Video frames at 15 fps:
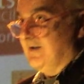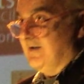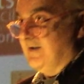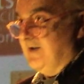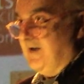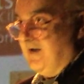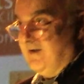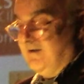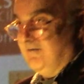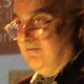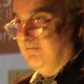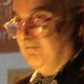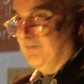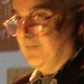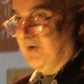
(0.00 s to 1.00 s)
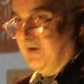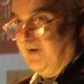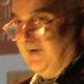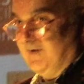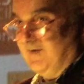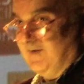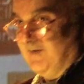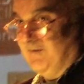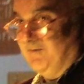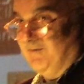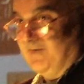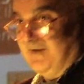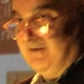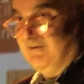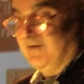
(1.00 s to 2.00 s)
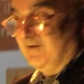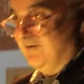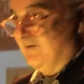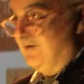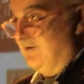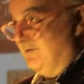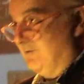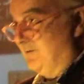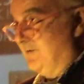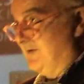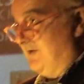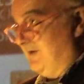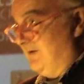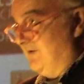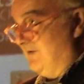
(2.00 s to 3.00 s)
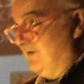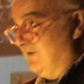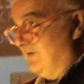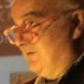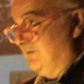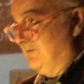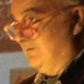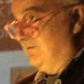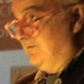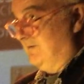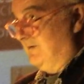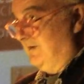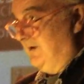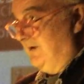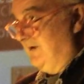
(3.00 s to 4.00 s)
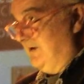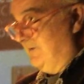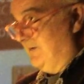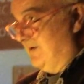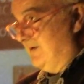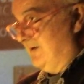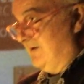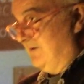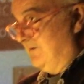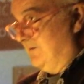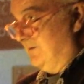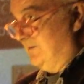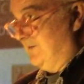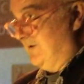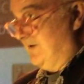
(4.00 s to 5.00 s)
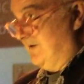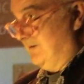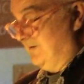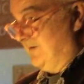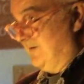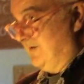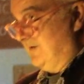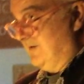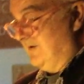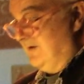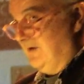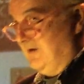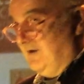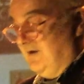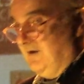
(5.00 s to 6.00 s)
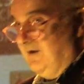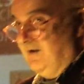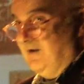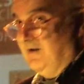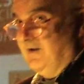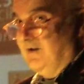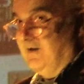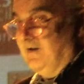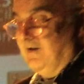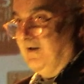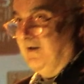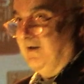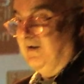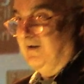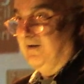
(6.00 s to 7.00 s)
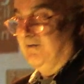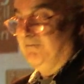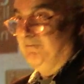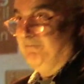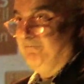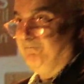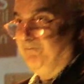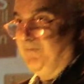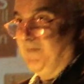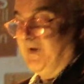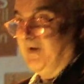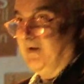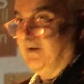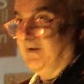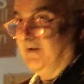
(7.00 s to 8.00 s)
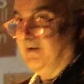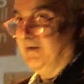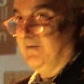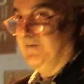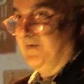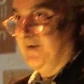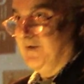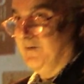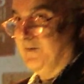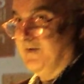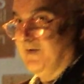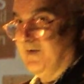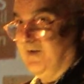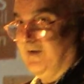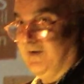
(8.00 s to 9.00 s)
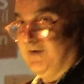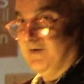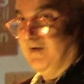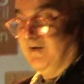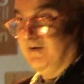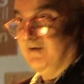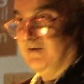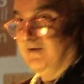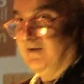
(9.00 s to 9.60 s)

10 prizes of €500 each to anybody who would produce a video on TikTok